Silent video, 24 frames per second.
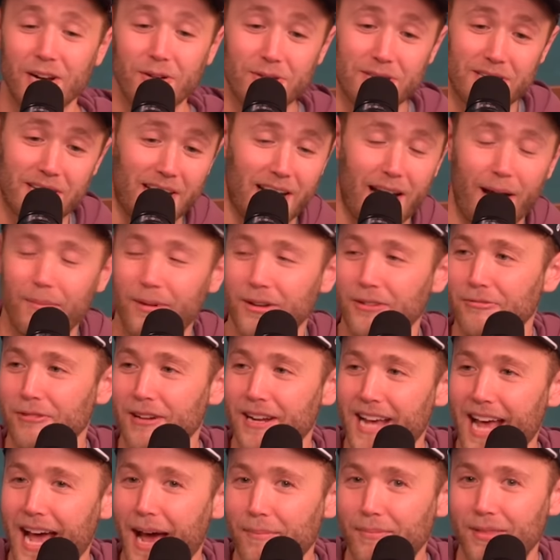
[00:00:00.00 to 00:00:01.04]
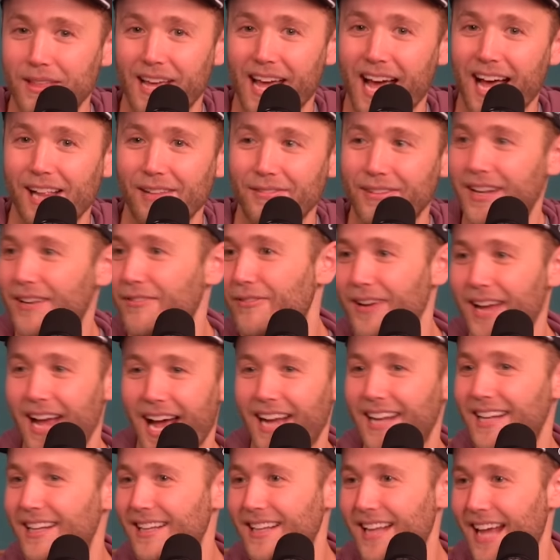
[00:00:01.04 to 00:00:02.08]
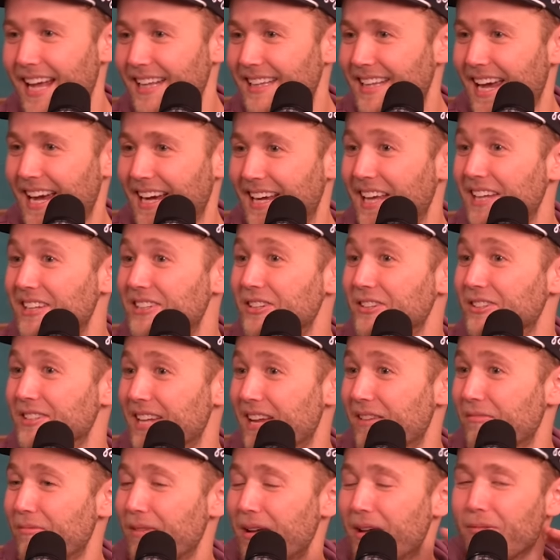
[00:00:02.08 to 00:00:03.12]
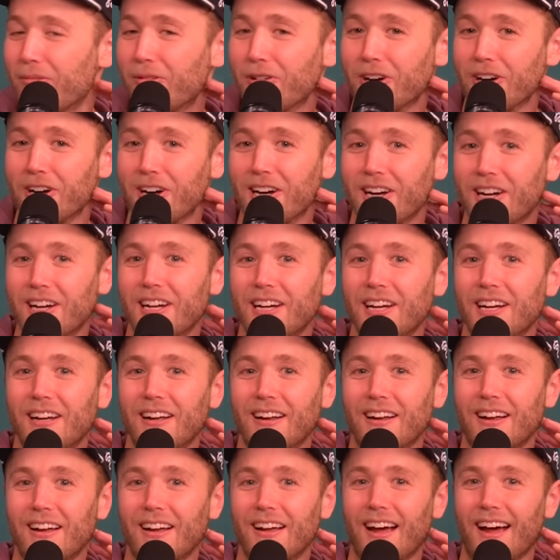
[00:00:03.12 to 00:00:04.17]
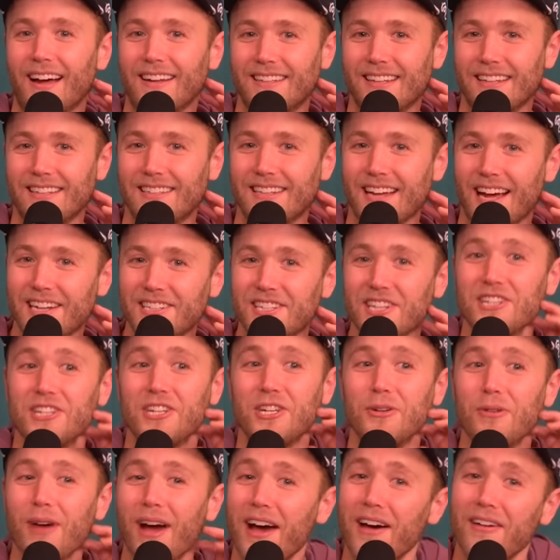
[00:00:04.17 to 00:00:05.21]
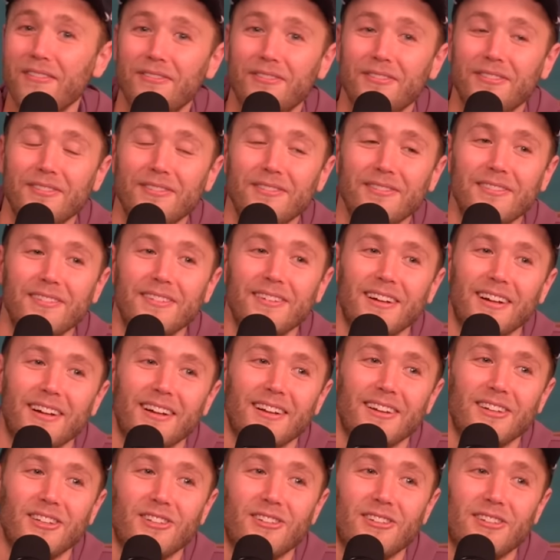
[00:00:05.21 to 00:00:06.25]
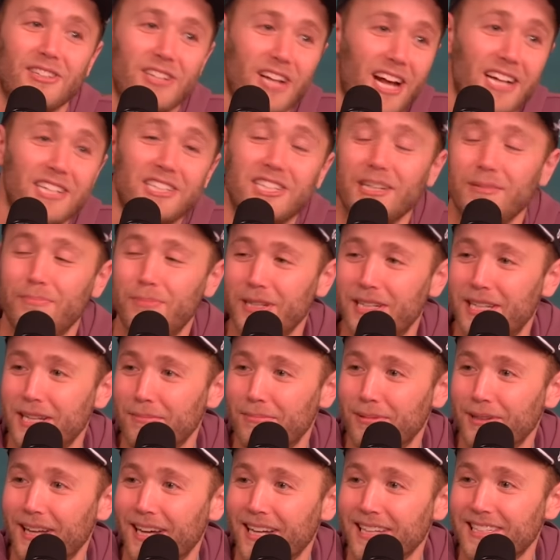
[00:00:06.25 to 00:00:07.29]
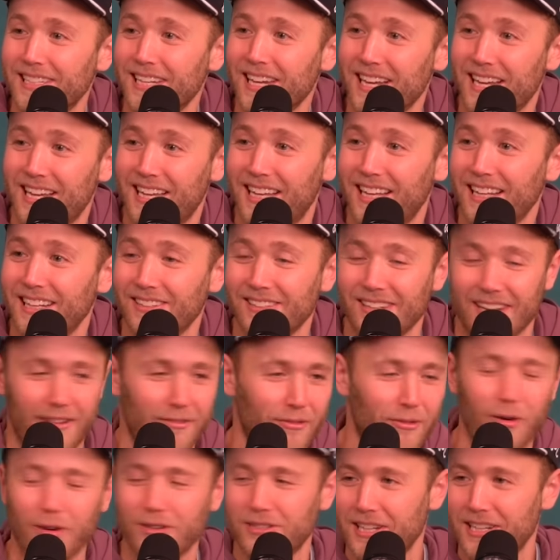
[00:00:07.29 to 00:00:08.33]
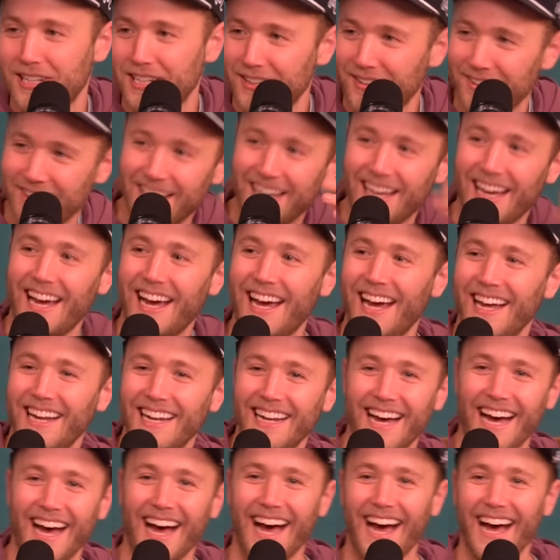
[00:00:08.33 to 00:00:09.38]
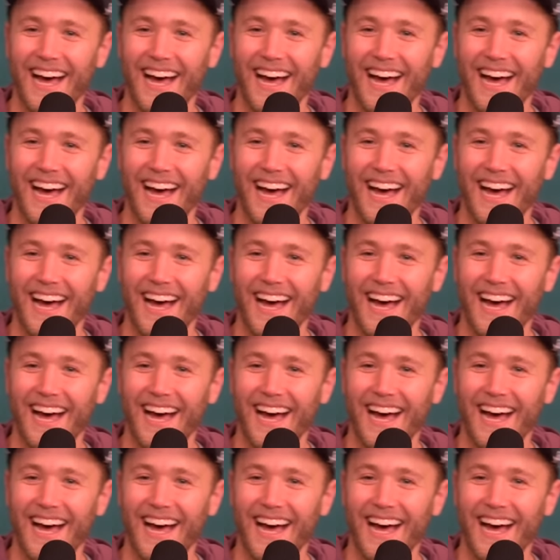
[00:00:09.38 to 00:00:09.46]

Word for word: who's going to come and recap the Gallivant yeah. if we hadn't had tech issues, and we were I said, Sanjay, do you have Chat GPT Plus? And he's like, Of course I do. And uh,